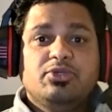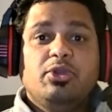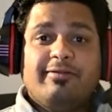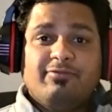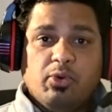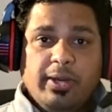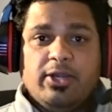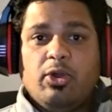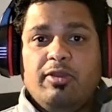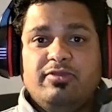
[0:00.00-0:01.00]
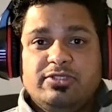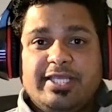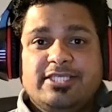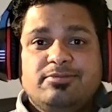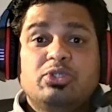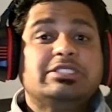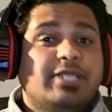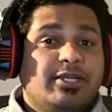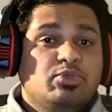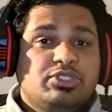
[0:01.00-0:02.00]
You'll have to collate all of those textbooks.
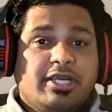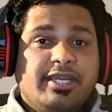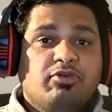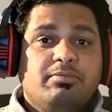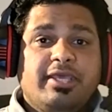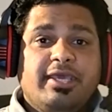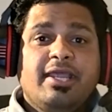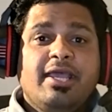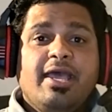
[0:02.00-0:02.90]
Try to study from there.